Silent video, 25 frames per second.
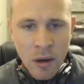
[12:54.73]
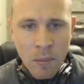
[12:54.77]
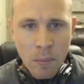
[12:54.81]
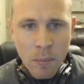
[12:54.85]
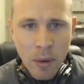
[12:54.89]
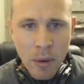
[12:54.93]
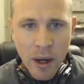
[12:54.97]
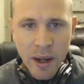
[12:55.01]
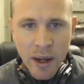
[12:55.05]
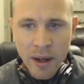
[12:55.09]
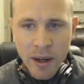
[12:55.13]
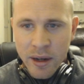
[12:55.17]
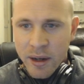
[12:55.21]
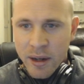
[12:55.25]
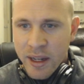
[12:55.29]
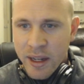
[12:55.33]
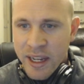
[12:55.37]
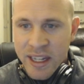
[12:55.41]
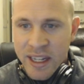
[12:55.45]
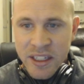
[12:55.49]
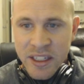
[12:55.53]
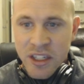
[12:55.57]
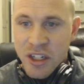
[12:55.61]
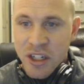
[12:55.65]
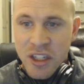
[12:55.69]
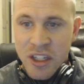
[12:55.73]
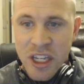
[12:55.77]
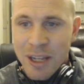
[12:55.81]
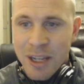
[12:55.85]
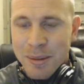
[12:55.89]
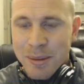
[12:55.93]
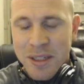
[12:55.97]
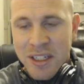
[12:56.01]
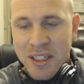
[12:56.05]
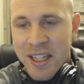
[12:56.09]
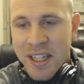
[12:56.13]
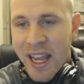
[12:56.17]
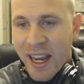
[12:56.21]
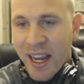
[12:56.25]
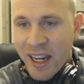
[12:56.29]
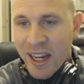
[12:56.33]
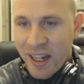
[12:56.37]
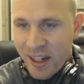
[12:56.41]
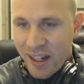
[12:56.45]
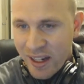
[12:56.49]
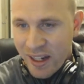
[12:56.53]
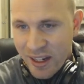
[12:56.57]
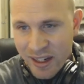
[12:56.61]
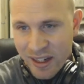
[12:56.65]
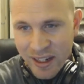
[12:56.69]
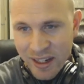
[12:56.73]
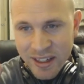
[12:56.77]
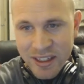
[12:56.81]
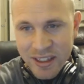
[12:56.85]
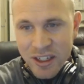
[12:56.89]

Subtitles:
but it just keeps attacking.